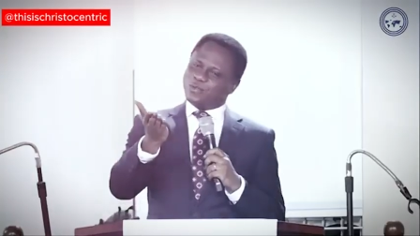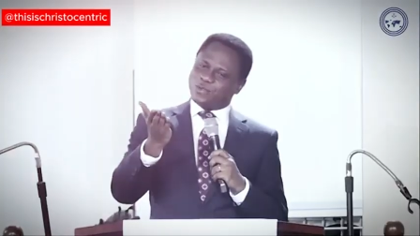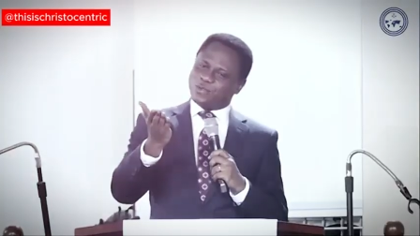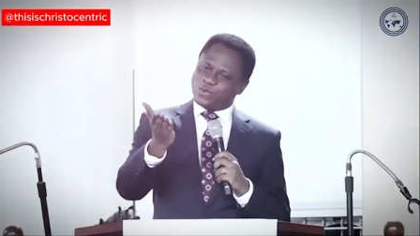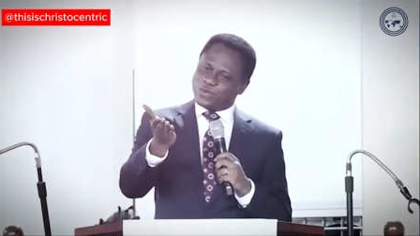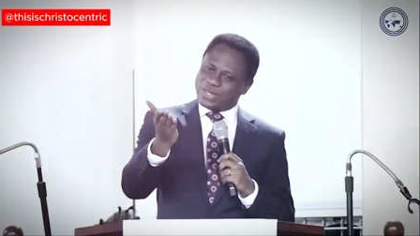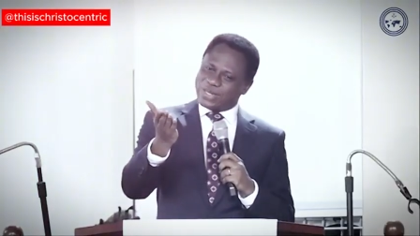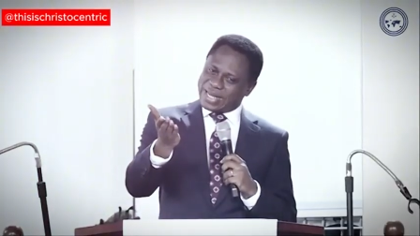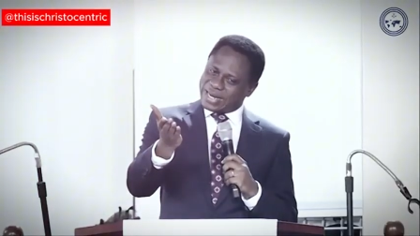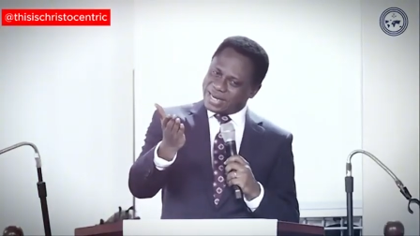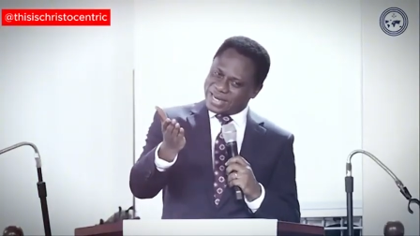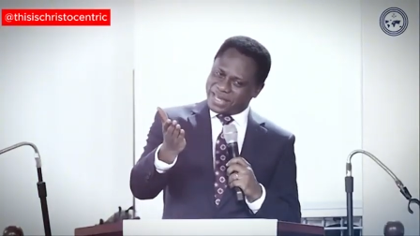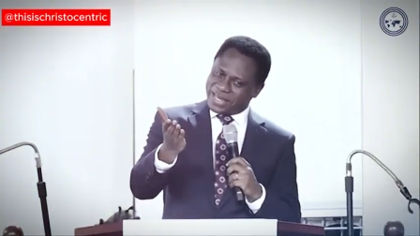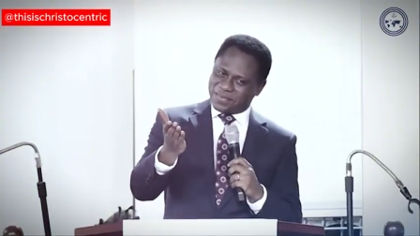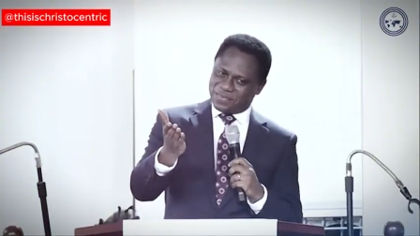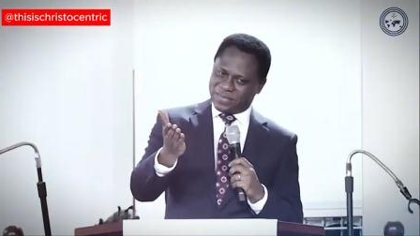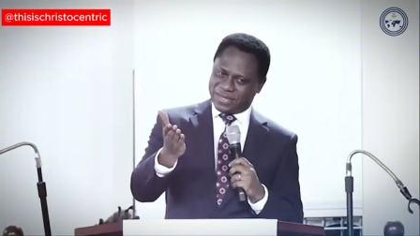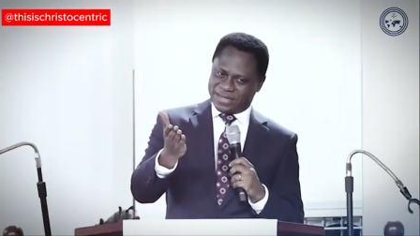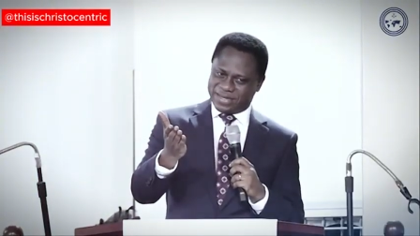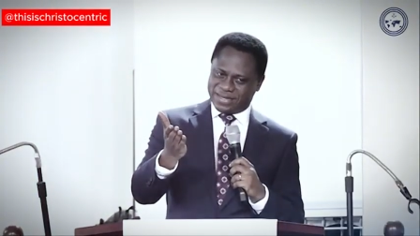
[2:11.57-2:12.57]
do the
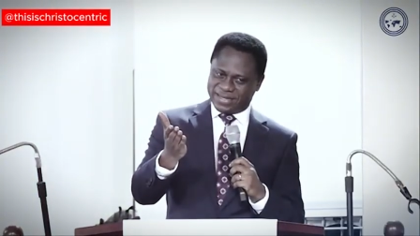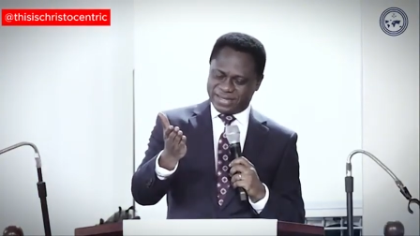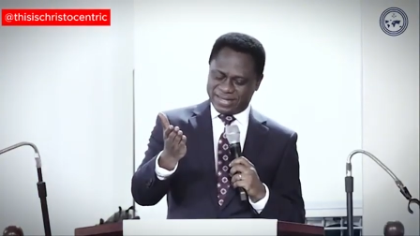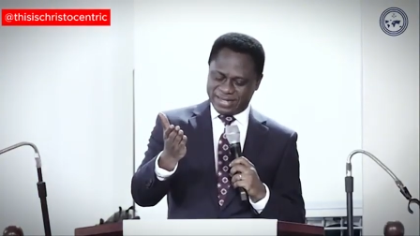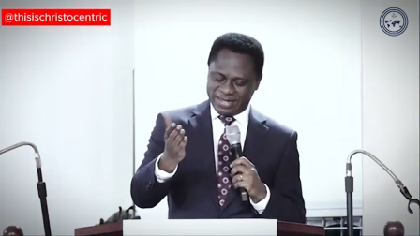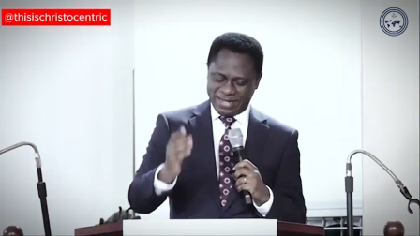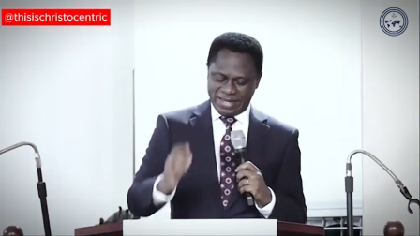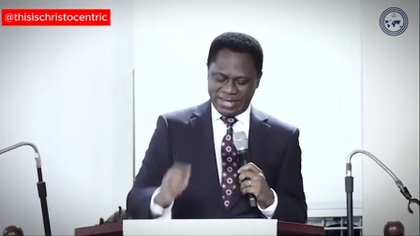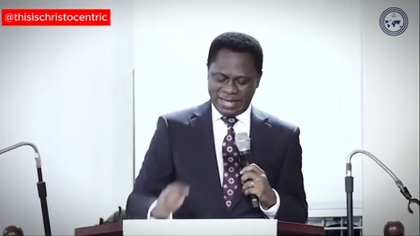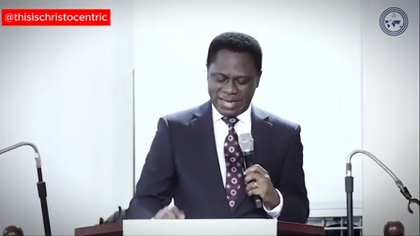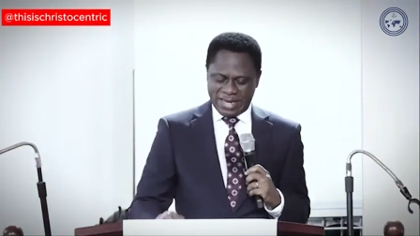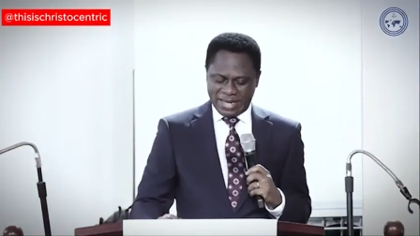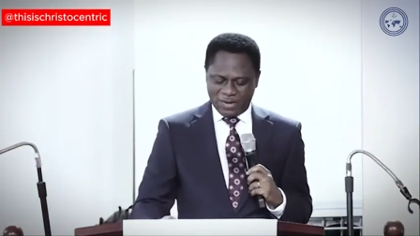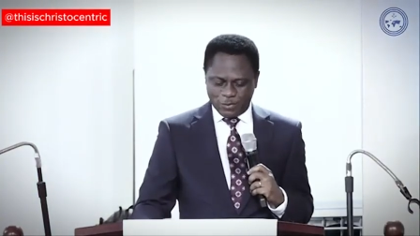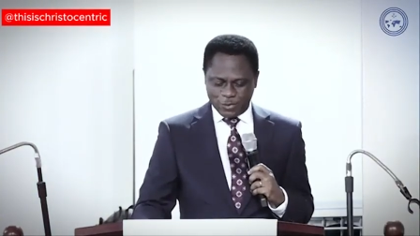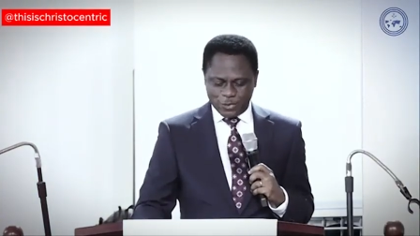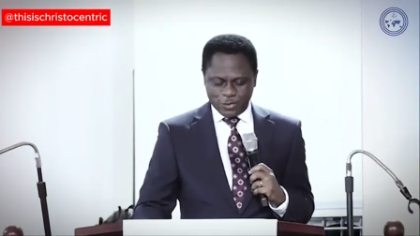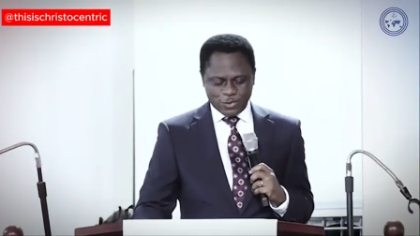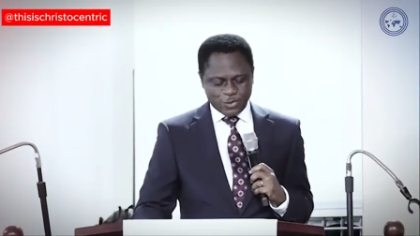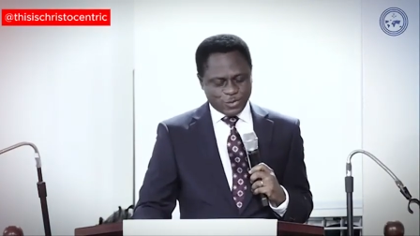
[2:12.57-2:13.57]
naming.
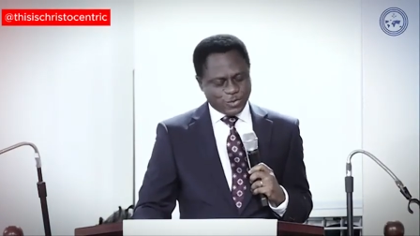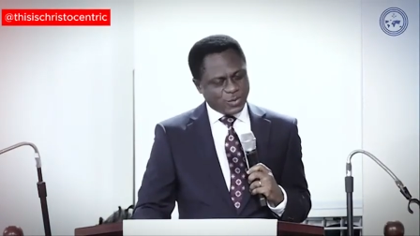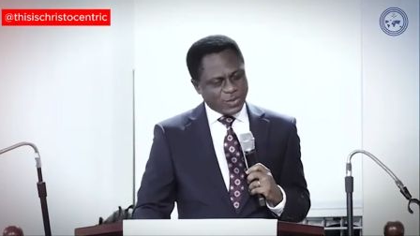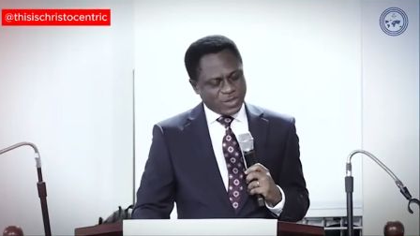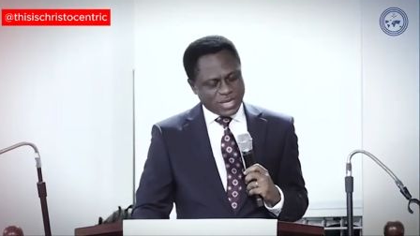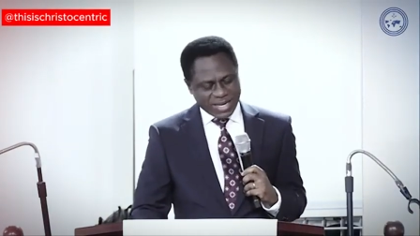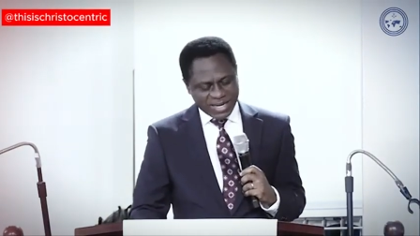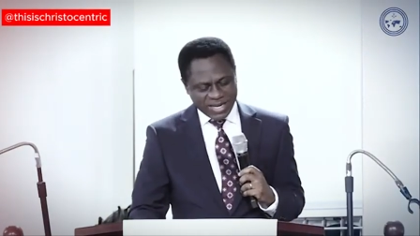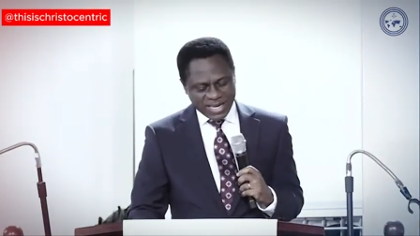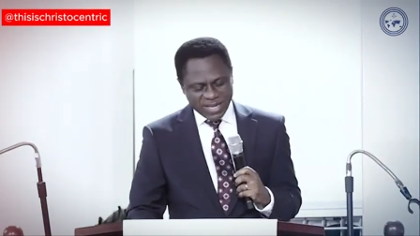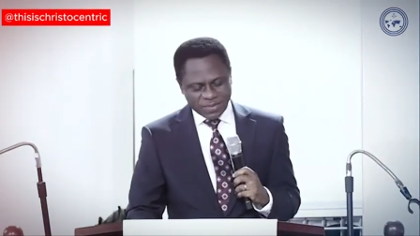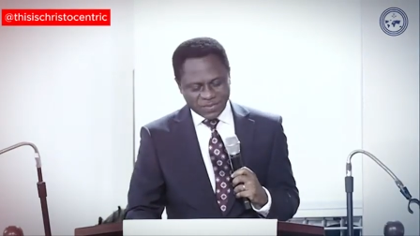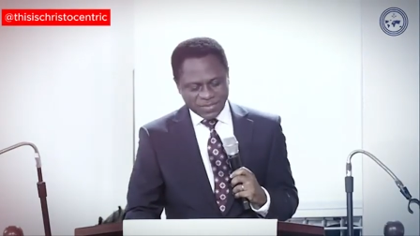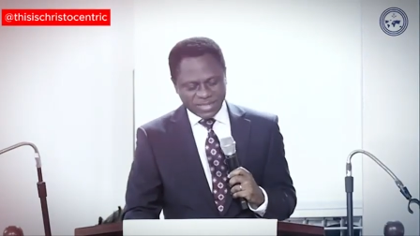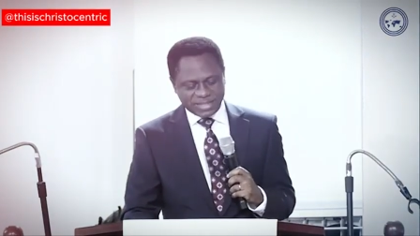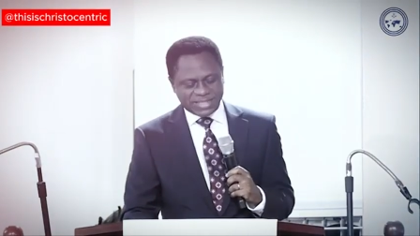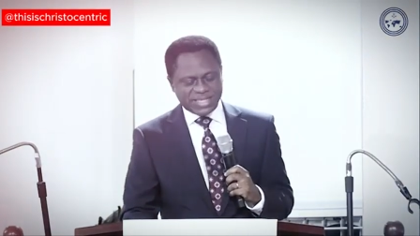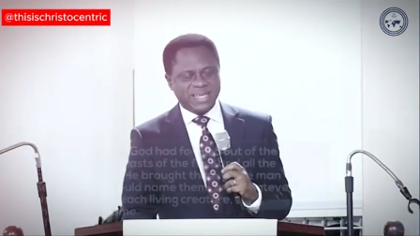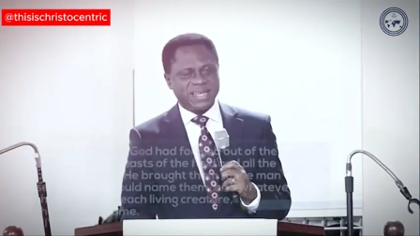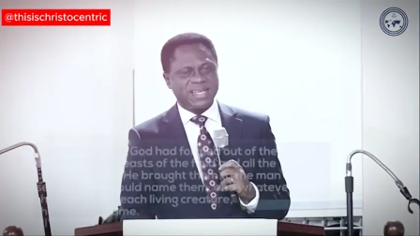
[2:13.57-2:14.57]
You do the
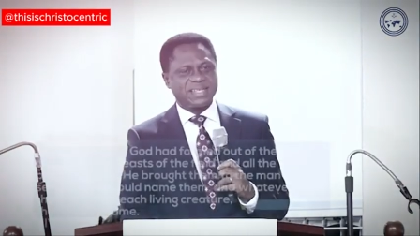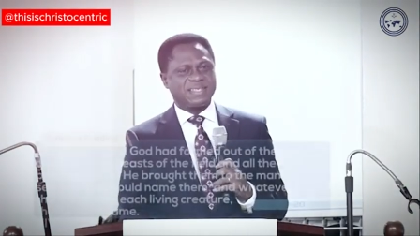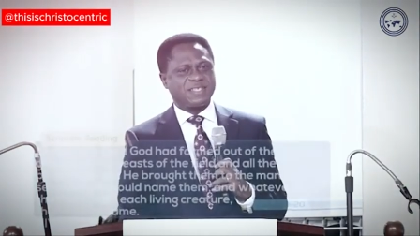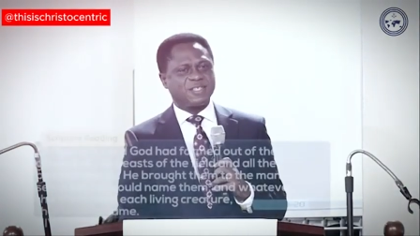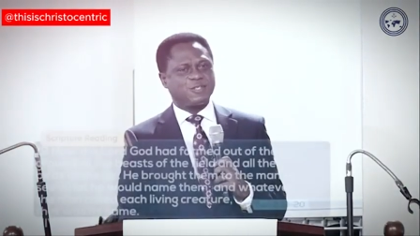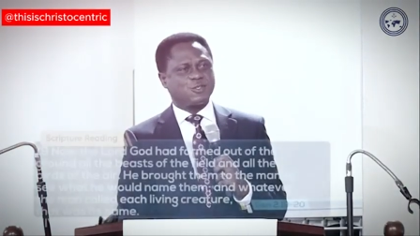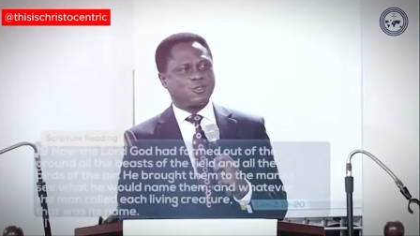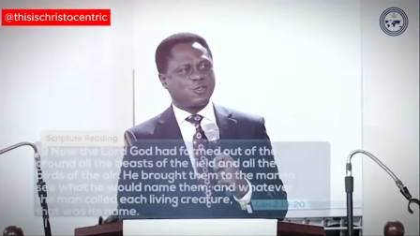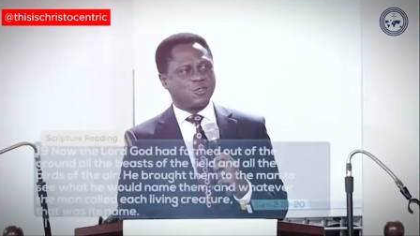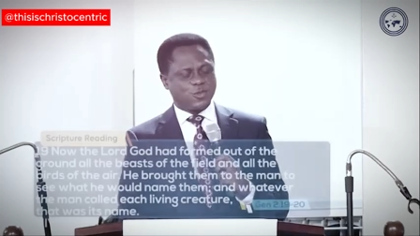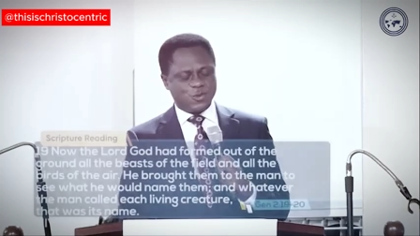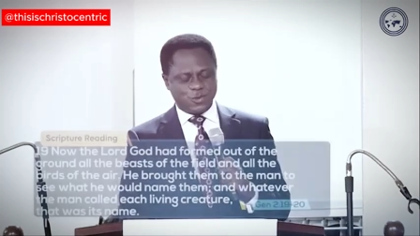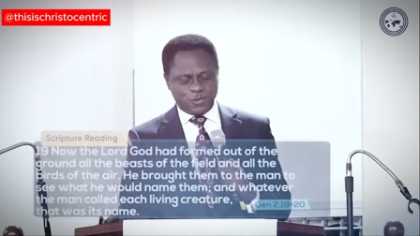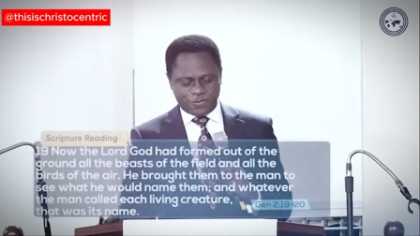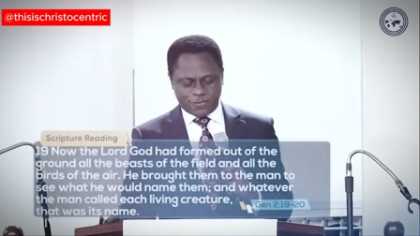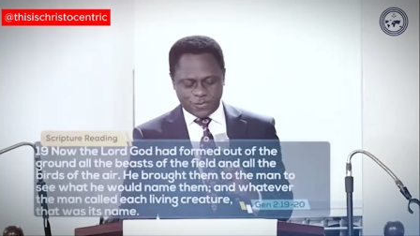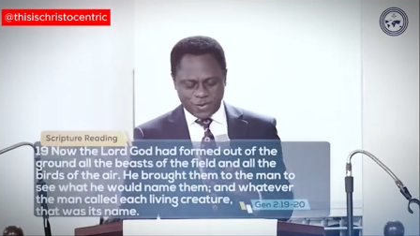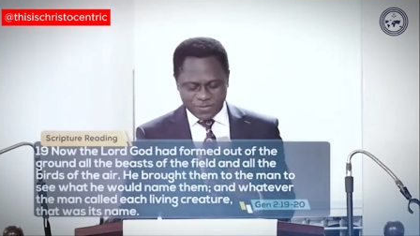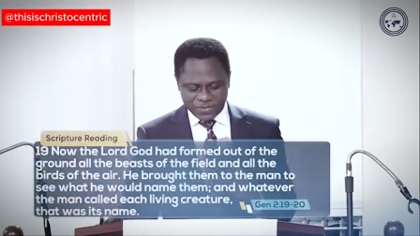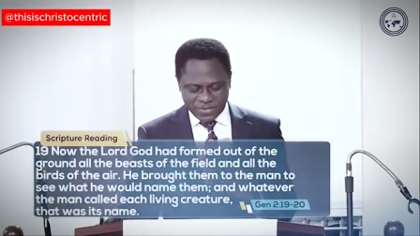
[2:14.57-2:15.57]
naming. Genesis 2
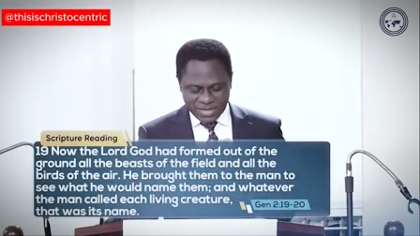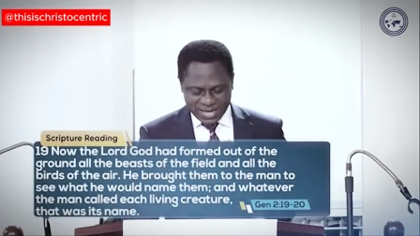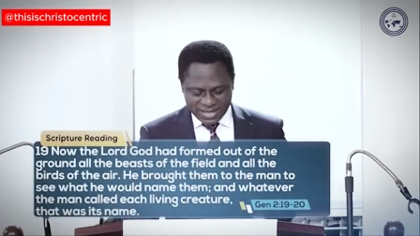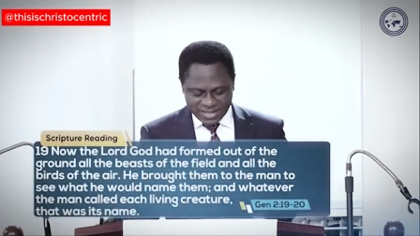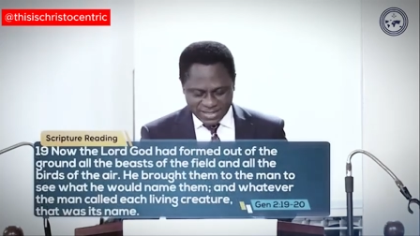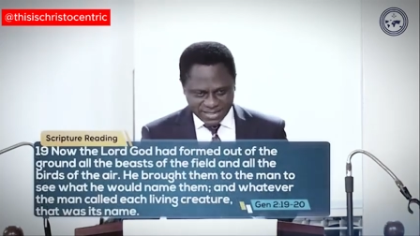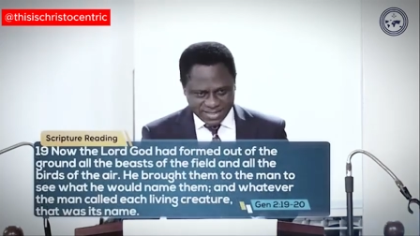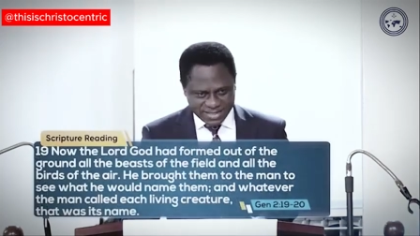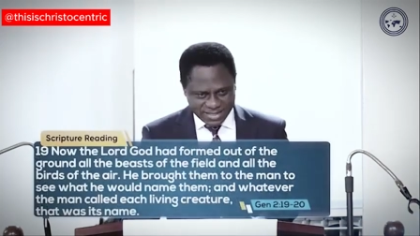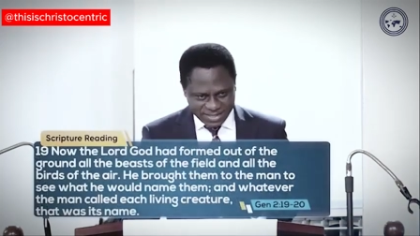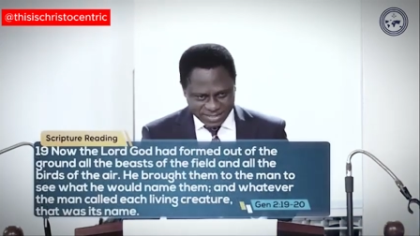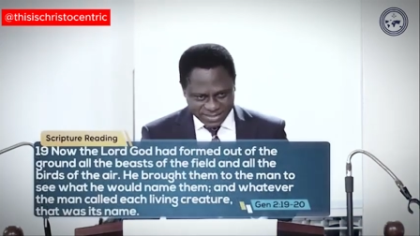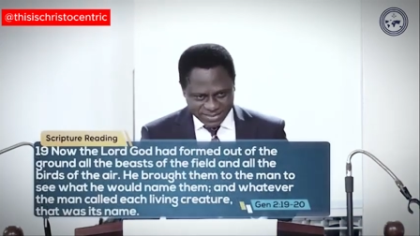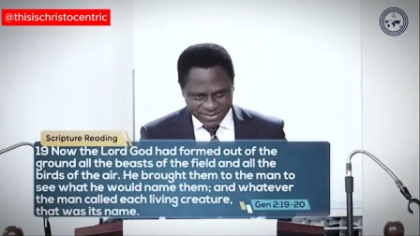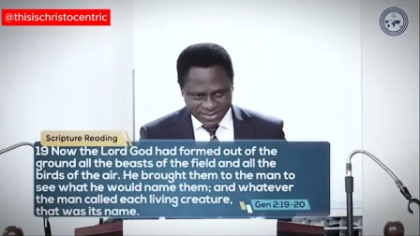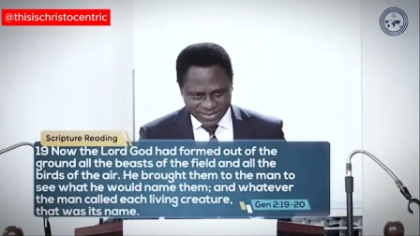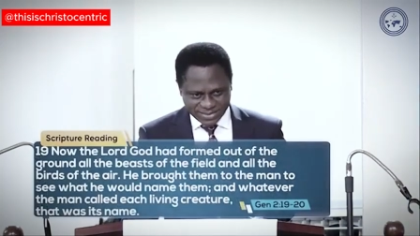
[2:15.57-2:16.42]
from 19.